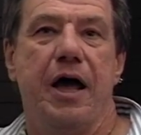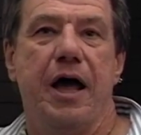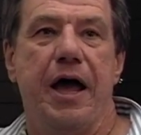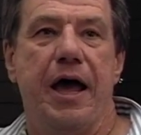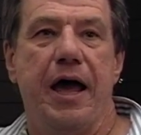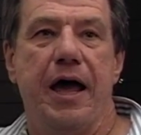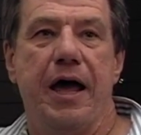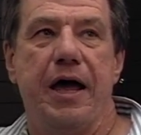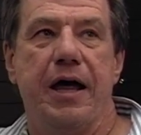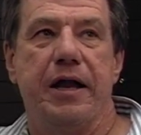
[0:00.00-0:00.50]

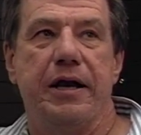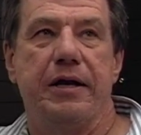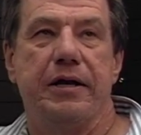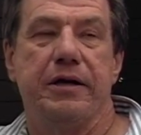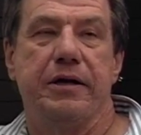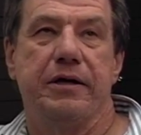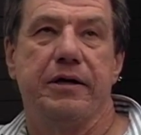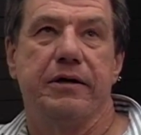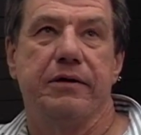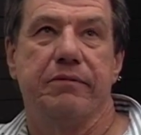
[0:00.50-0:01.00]

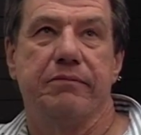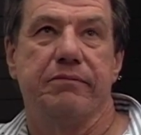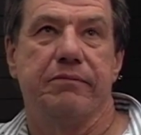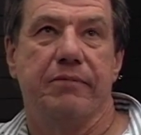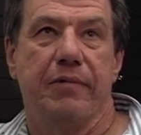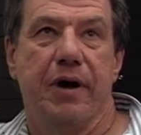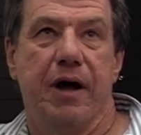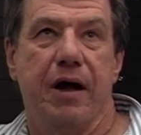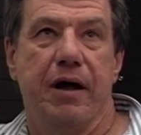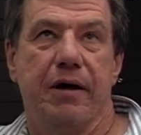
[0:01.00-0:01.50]
And
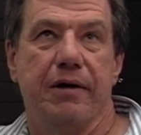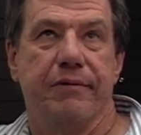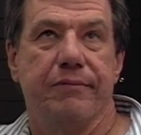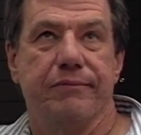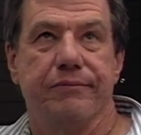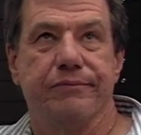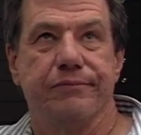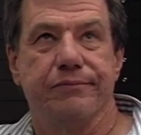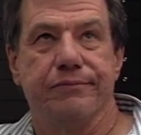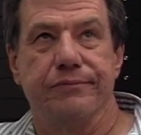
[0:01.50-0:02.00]

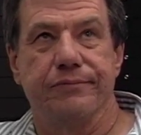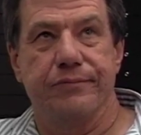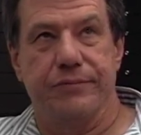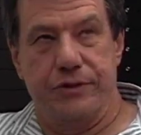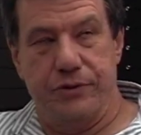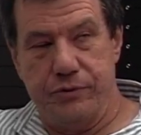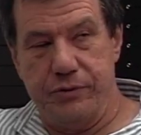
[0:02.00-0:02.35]
2